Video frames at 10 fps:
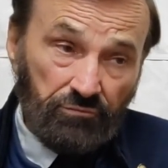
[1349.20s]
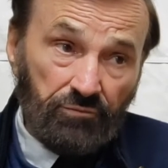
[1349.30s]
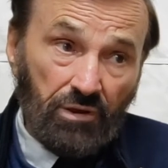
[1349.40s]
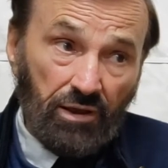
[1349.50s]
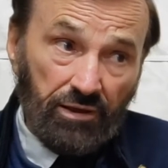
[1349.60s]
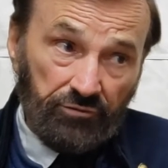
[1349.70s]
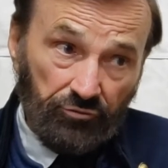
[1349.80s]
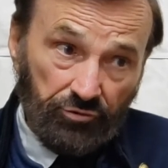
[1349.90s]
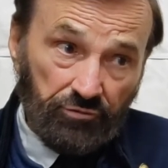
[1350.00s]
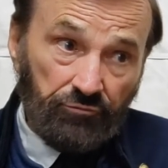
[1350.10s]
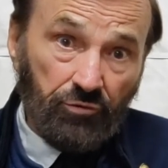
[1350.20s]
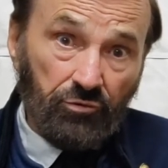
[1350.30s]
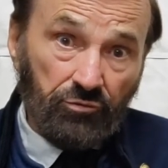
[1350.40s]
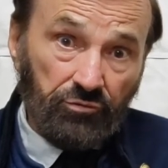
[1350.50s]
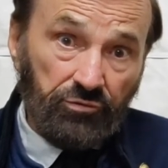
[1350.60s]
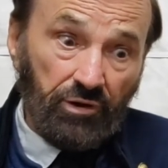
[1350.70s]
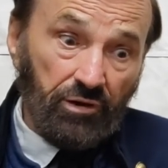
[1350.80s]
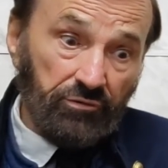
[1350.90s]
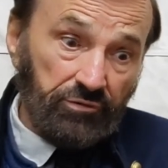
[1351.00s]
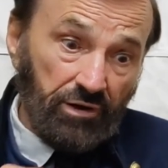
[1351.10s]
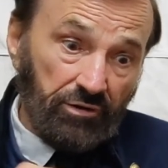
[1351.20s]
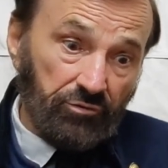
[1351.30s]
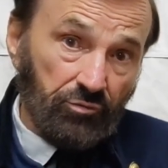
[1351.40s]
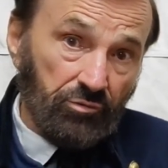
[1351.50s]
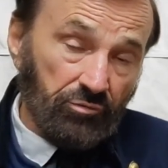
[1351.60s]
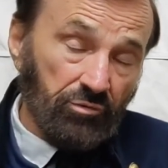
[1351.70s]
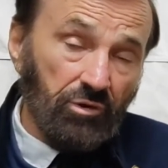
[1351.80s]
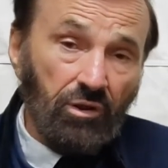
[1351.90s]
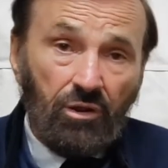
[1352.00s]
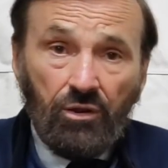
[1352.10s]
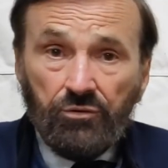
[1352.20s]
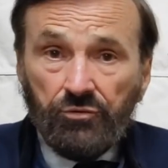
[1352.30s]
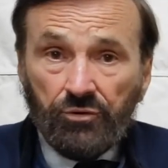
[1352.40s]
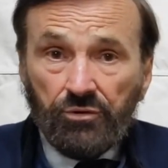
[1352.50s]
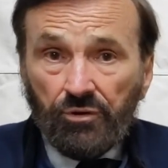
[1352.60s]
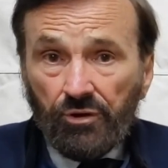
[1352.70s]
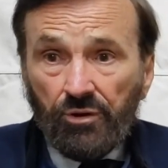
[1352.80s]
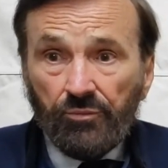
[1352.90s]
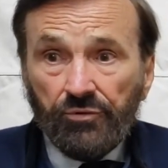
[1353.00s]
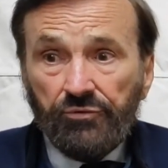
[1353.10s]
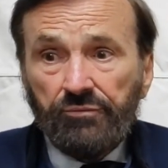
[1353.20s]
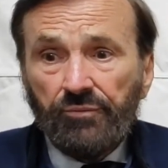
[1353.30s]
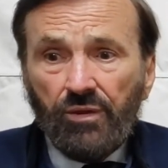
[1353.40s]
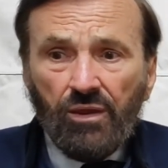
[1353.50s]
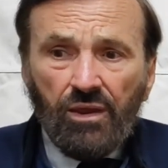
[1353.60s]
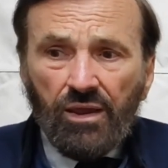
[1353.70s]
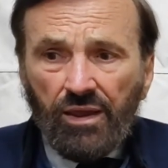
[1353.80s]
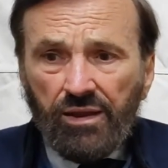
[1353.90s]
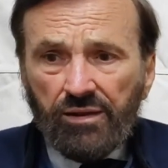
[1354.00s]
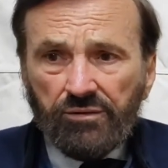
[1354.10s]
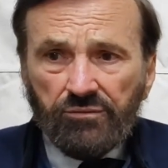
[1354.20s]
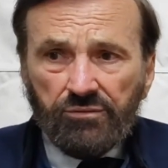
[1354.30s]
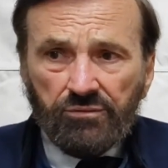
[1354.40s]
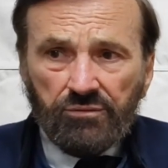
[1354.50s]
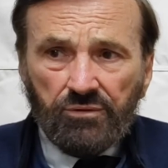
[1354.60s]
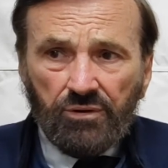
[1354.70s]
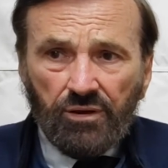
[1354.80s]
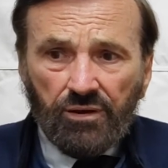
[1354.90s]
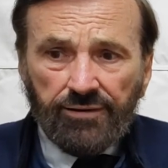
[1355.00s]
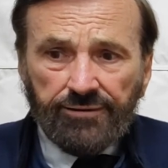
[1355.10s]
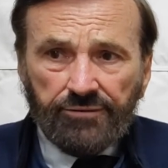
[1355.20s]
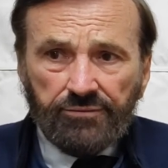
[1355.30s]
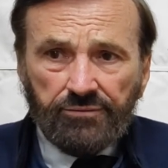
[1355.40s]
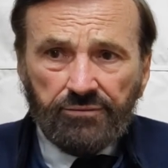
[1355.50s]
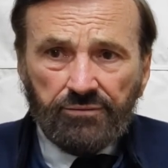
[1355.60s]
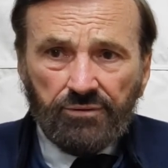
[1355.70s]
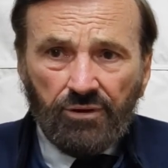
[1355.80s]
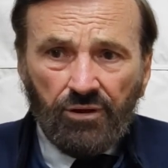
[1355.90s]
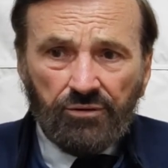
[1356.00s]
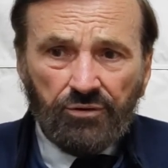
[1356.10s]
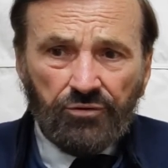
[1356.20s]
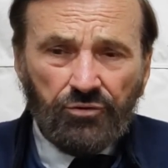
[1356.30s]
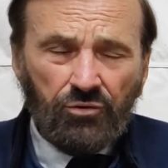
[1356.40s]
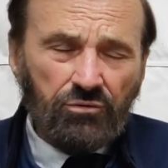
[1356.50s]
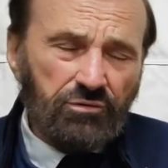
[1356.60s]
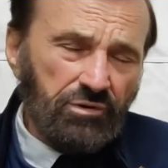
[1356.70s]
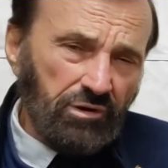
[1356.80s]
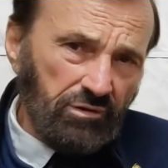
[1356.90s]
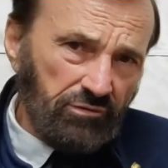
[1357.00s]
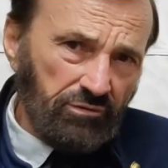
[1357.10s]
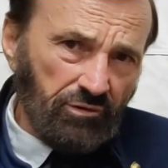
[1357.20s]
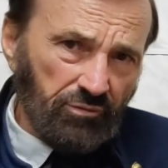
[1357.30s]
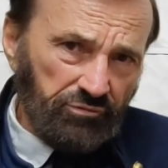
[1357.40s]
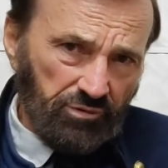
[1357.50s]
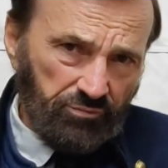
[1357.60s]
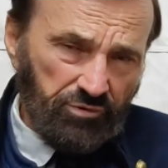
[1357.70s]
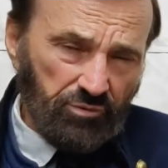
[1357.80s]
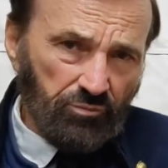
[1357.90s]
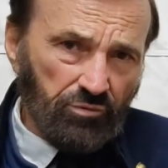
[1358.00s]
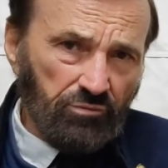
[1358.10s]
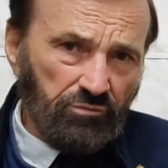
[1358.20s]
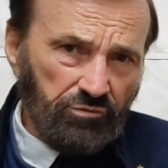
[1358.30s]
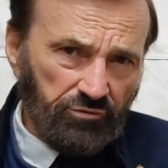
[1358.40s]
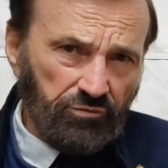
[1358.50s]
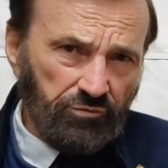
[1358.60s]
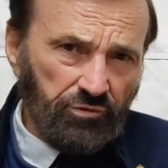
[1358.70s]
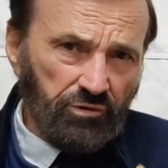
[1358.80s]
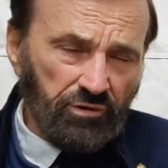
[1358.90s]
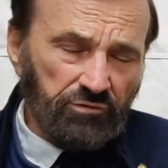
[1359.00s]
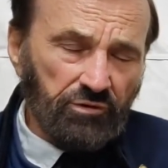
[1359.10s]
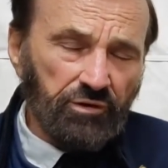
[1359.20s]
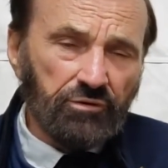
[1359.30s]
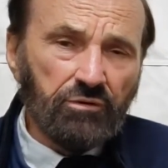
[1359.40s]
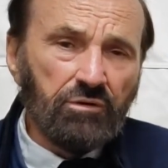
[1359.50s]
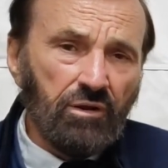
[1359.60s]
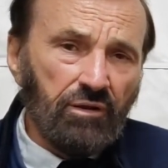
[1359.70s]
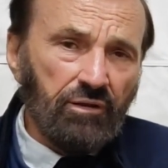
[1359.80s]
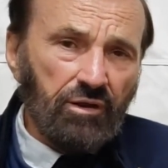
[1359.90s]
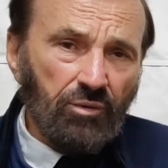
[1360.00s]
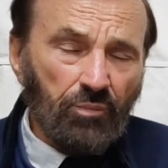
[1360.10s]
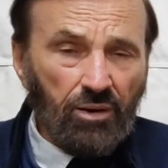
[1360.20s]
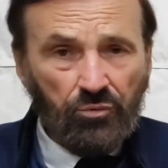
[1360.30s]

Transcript: eyes looking further south down the river to Columbus. And on the 13th of September, just a few days later, my